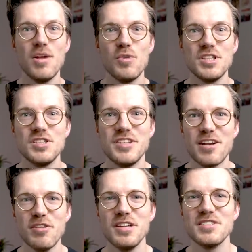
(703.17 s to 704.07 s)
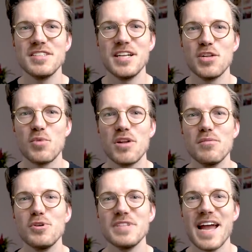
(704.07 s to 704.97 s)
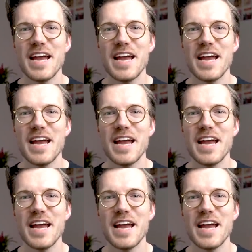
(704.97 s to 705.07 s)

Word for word: which is generally considered one of the most